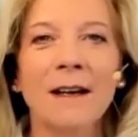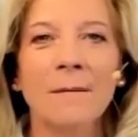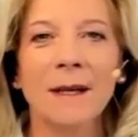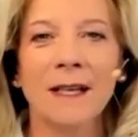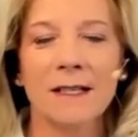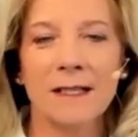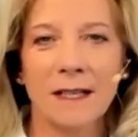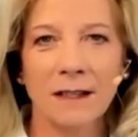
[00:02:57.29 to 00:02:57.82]

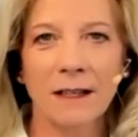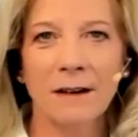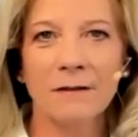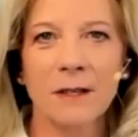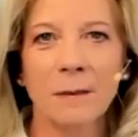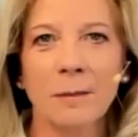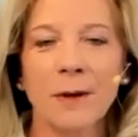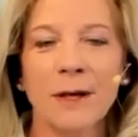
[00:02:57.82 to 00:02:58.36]
because I love
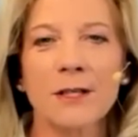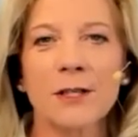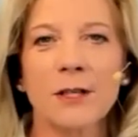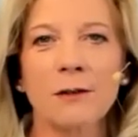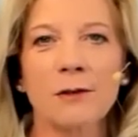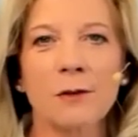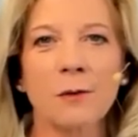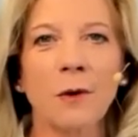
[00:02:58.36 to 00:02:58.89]
to bridge
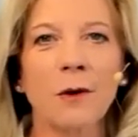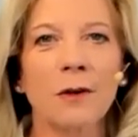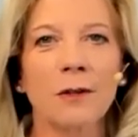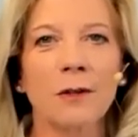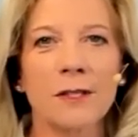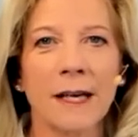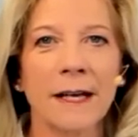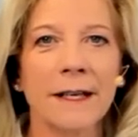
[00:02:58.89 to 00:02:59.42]
those
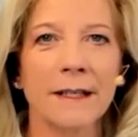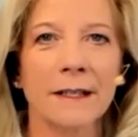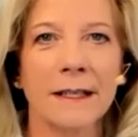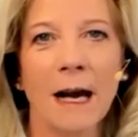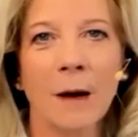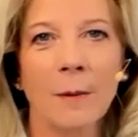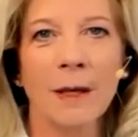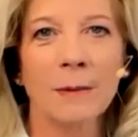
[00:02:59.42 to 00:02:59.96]
worlds and
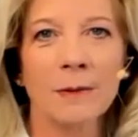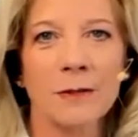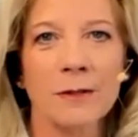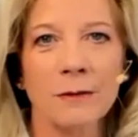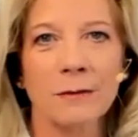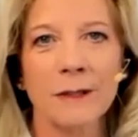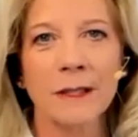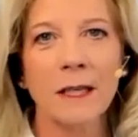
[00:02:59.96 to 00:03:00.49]
allow people
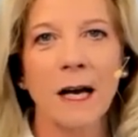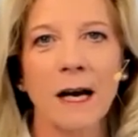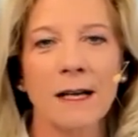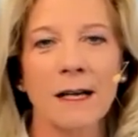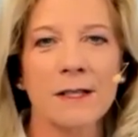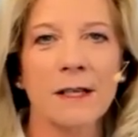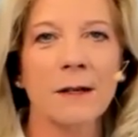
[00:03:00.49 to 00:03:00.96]
to realize